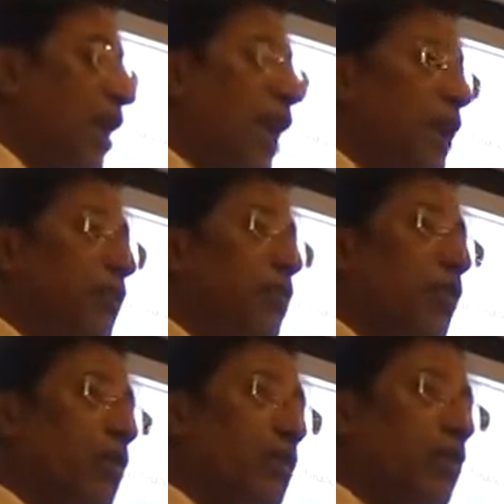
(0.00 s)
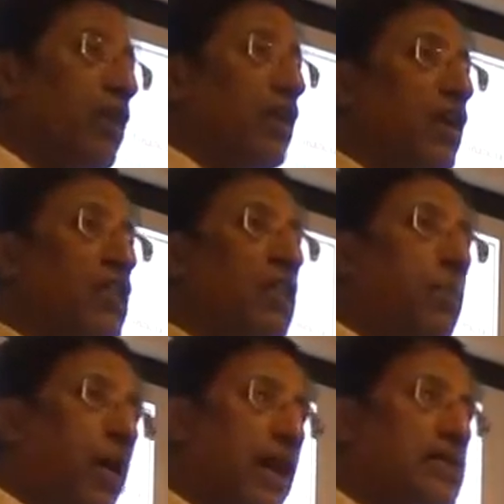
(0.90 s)
And you not only, in the
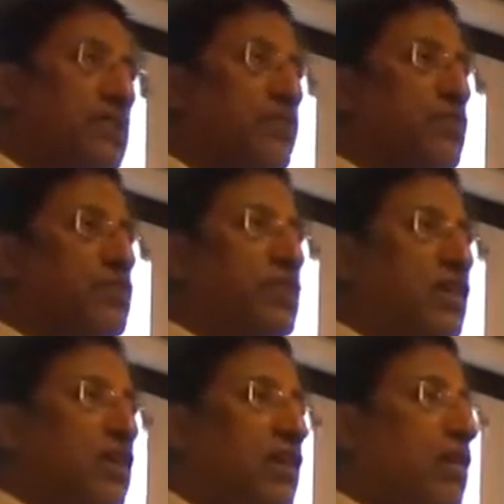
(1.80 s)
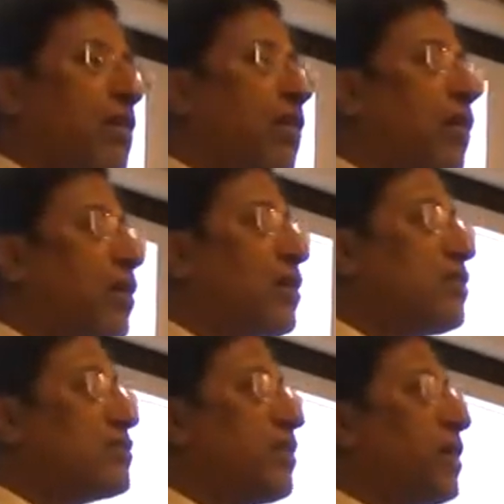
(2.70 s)
past if you see,
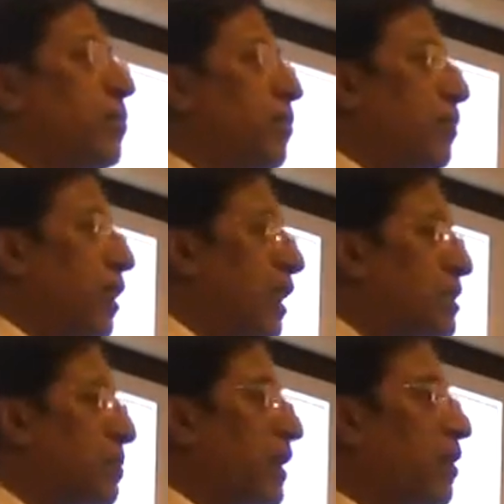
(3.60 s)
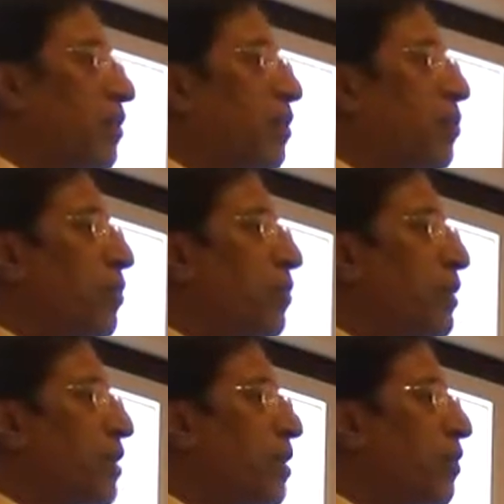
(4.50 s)
auditors were expected to report
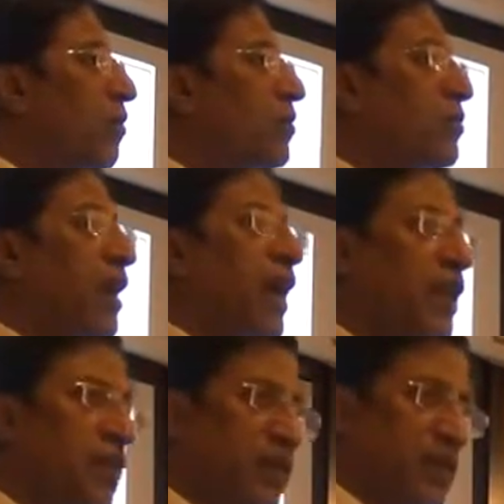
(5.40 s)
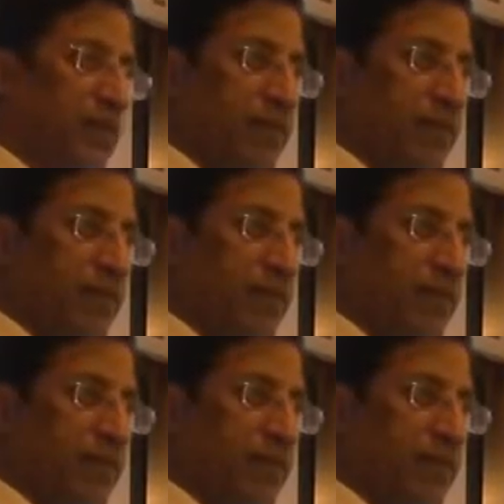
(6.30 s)
whether controls were adequate.